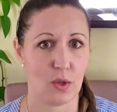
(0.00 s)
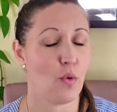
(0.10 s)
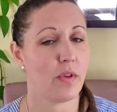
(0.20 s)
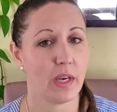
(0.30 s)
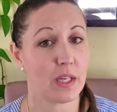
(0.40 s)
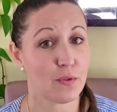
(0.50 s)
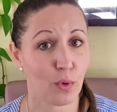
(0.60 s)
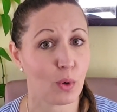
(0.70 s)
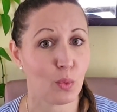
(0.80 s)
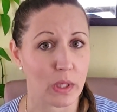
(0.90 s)
So, over the next
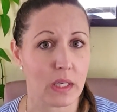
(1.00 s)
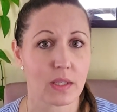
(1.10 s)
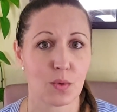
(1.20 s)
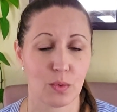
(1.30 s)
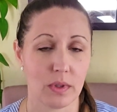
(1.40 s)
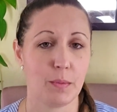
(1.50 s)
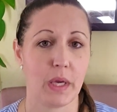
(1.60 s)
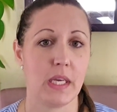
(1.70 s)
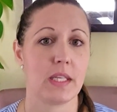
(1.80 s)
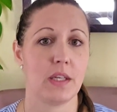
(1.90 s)
four weeks, really
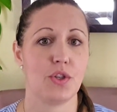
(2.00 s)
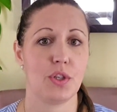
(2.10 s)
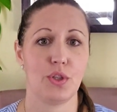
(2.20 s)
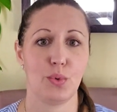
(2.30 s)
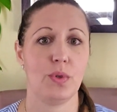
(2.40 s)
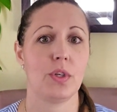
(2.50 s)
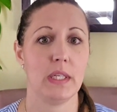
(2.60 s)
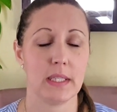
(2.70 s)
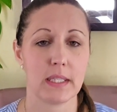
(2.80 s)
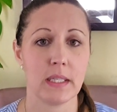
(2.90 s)
pay attention to your
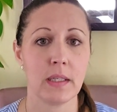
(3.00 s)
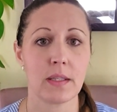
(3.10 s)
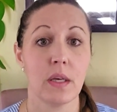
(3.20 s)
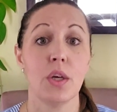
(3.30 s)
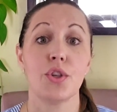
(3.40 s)
instincts,